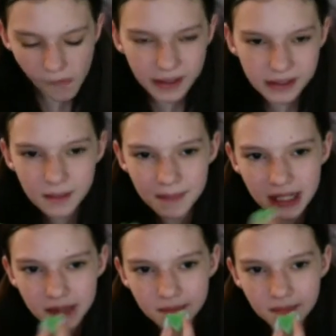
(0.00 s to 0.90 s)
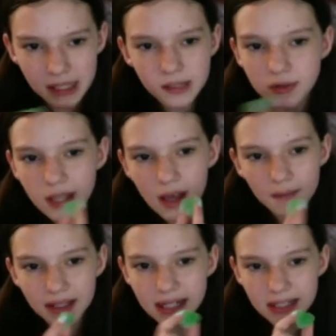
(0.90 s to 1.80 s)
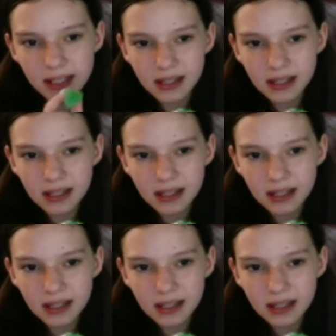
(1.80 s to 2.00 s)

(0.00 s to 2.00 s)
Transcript: Like the Mentos gum, it tastes